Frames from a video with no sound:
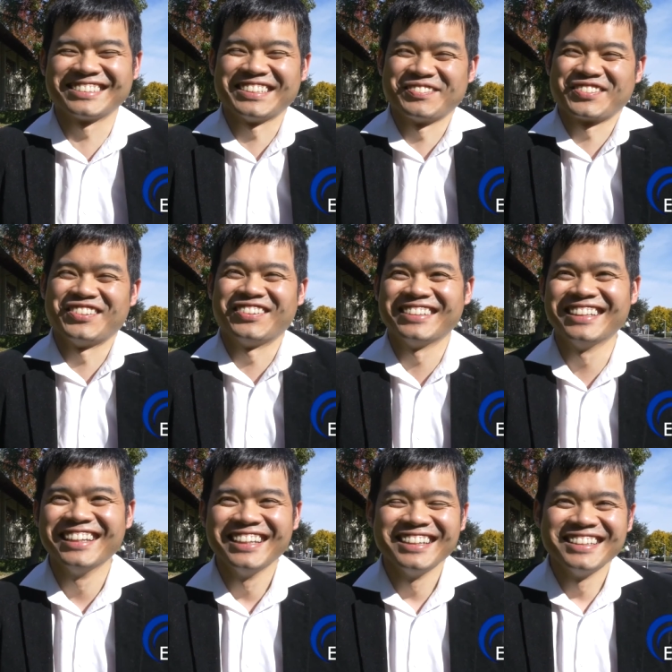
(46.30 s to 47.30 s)
Seth Cohen.
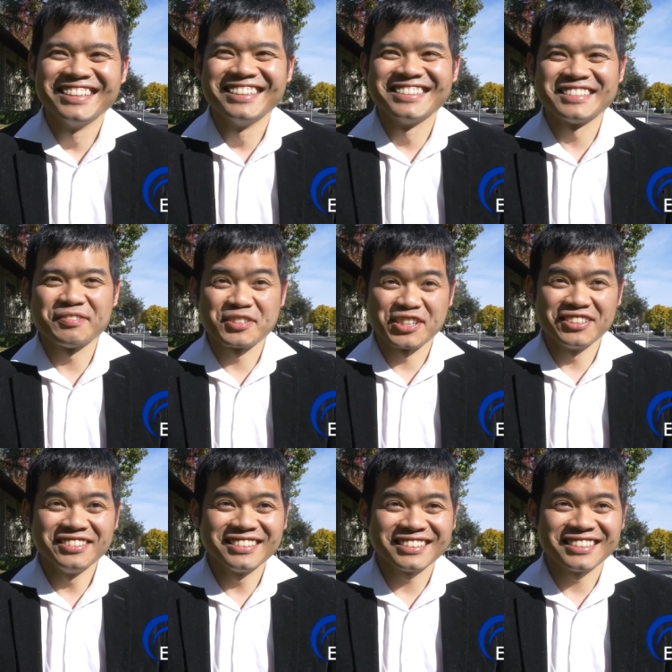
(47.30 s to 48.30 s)
Keep talking. Seth
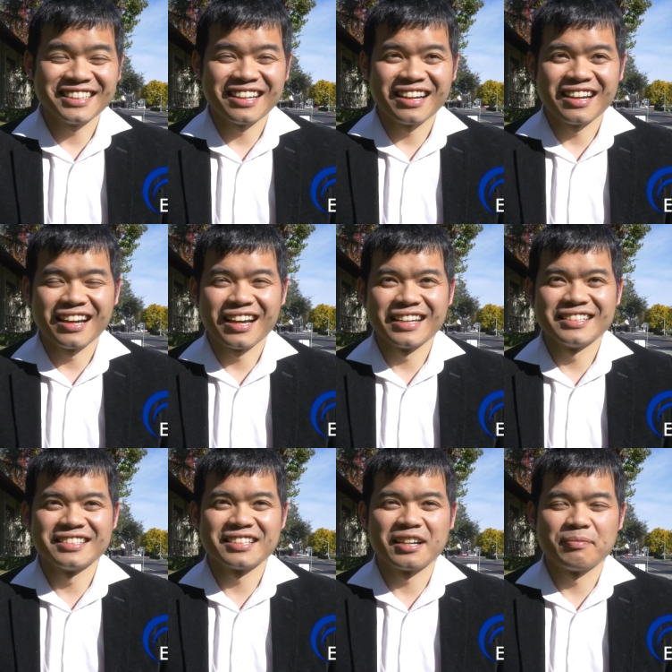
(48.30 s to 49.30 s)
Jones,
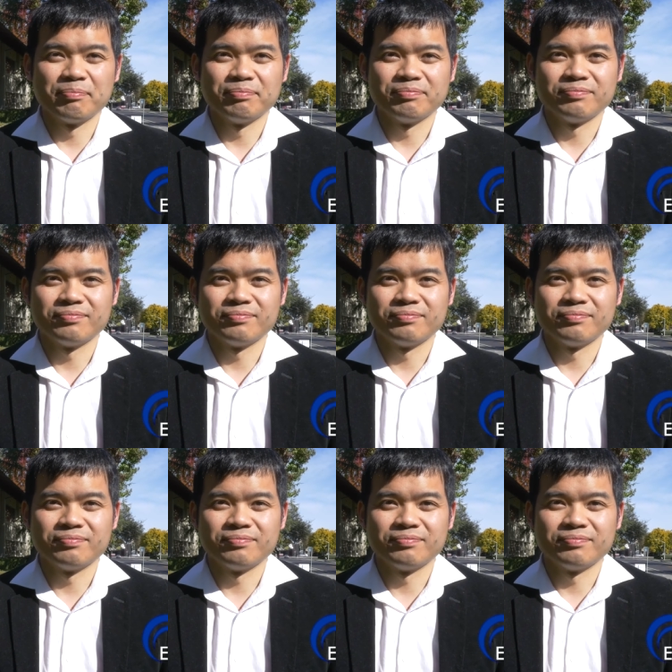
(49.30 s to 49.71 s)
and um,